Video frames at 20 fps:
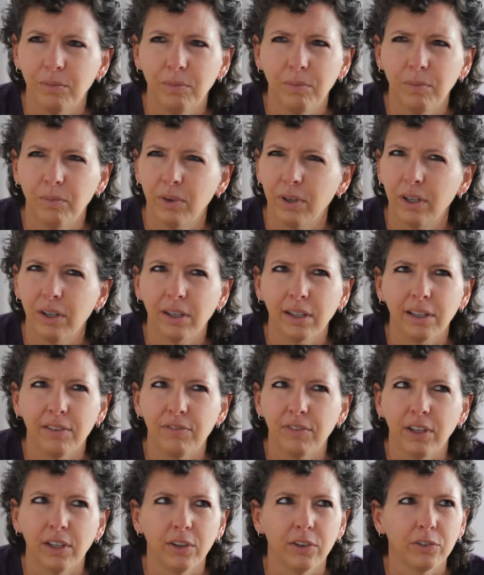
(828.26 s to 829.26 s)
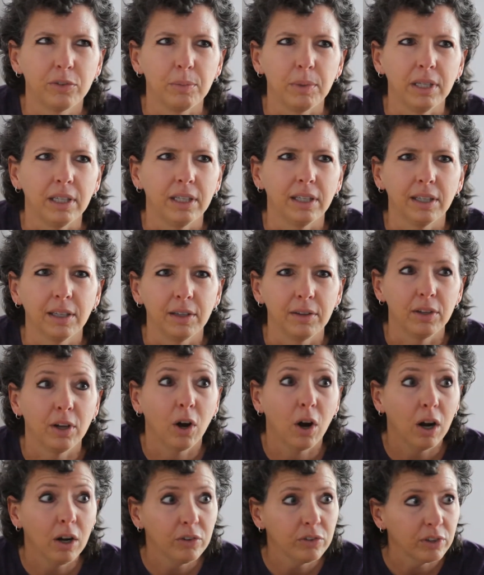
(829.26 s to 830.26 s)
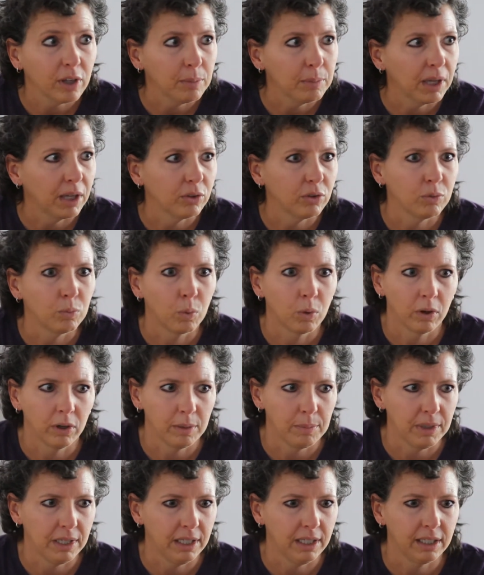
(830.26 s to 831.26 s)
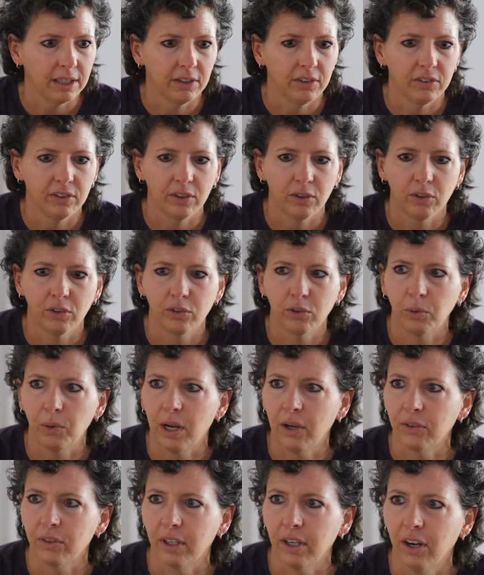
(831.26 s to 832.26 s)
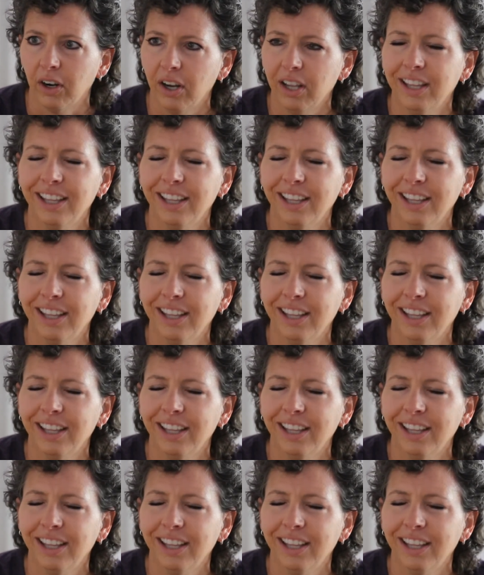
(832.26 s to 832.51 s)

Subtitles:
rarely fails me. There are some that worry me because they're so out there.